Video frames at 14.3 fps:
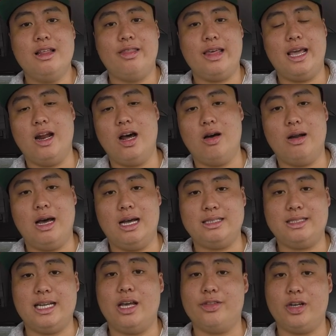They don't uh,
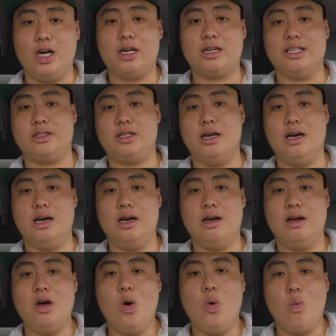stay on the hook as uh,
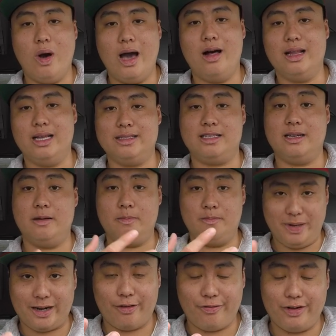well as the
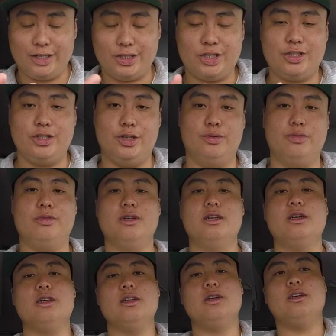bigger fish do.
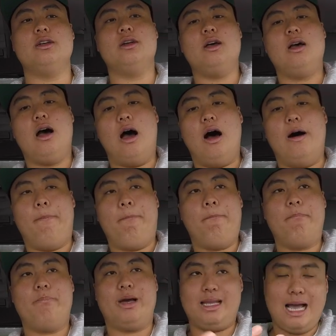Um,
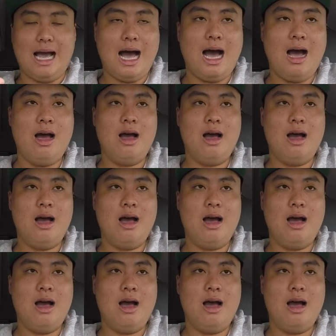but yeah,